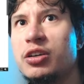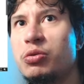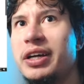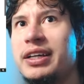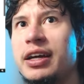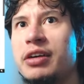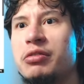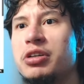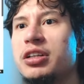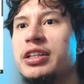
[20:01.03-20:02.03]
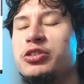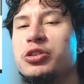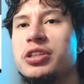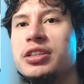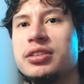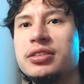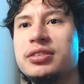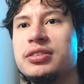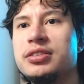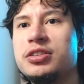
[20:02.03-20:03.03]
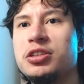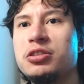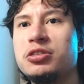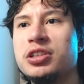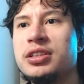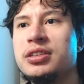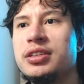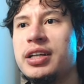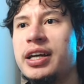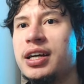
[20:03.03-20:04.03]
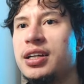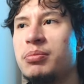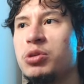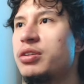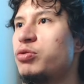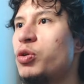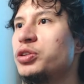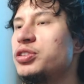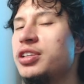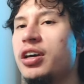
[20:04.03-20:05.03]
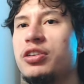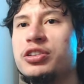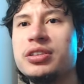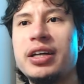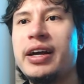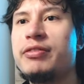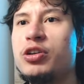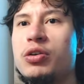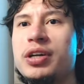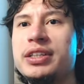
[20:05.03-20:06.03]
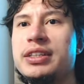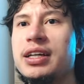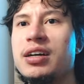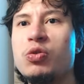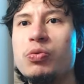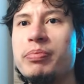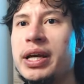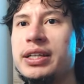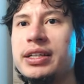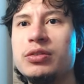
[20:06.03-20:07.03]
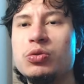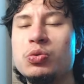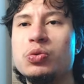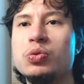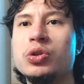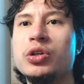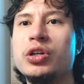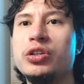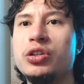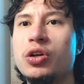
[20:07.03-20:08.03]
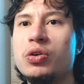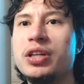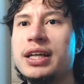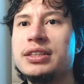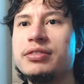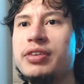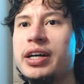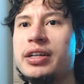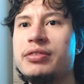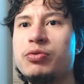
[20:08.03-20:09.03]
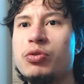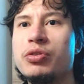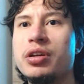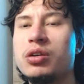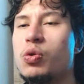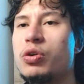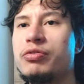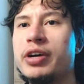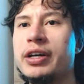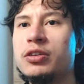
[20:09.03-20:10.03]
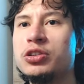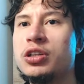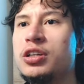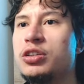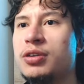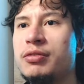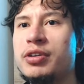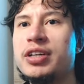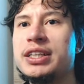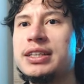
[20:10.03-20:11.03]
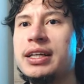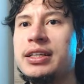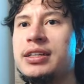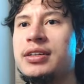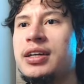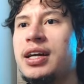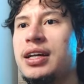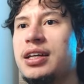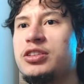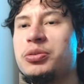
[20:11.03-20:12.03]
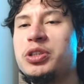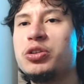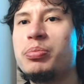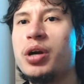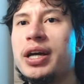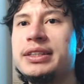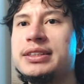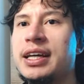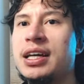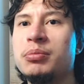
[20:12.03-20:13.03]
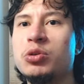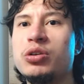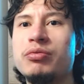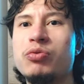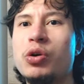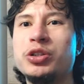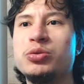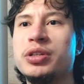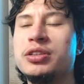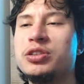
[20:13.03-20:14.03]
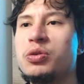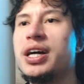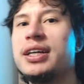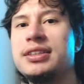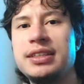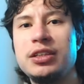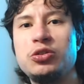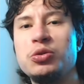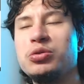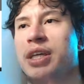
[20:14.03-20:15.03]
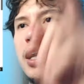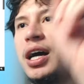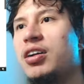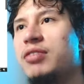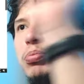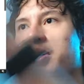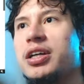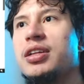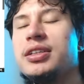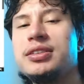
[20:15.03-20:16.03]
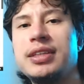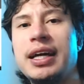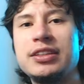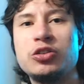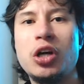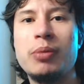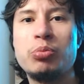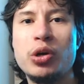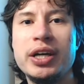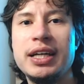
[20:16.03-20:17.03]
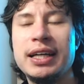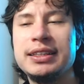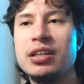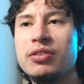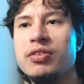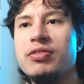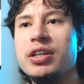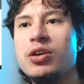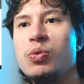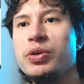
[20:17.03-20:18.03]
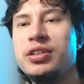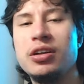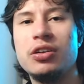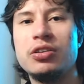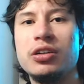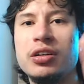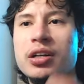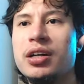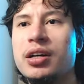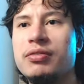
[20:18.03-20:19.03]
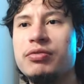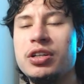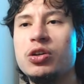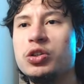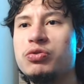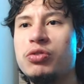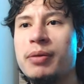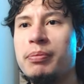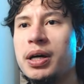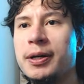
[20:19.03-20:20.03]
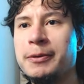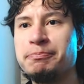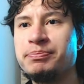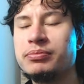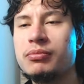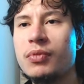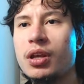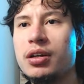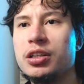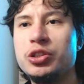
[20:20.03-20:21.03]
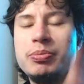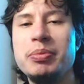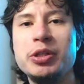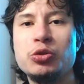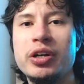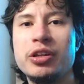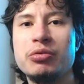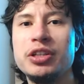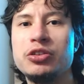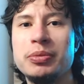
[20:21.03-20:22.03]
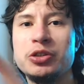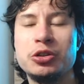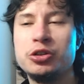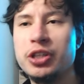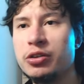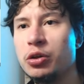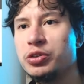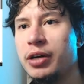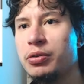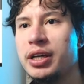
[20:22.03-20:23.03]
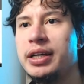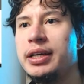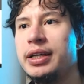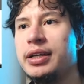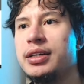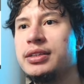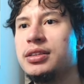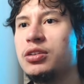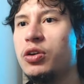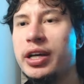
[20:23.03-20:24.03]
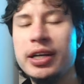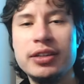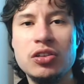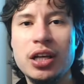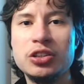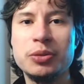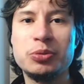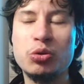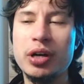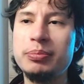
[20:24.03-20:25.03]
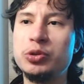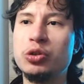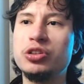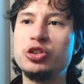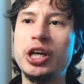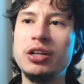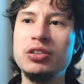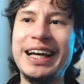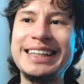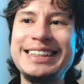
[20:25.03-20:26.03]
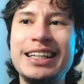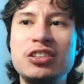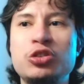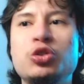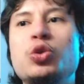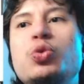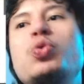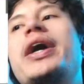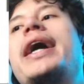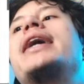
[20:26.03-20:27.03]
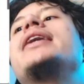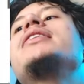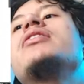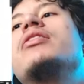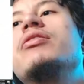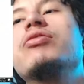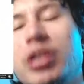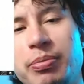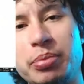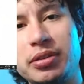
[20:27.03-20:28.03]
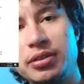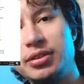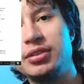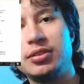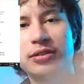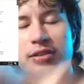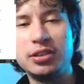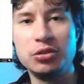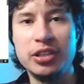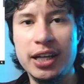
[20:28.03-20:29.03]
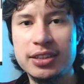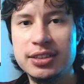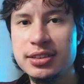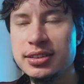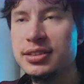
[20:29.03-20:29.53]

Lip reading: I really enjoyed this, seriously. And I'm looking forward to the others. I have no idea who made it, who, you know, classified for the quarterfinals. So I'm very excited. I like to be surprised, and I'm looking forward to it. So guys, stay tuned. I'll have a playlist at the top right at the end of the video with the other videos from GBB23. So make sure you check those out. And go ahead, hit the like, subscribe, join the channel. At the end, do a flip. Till the next.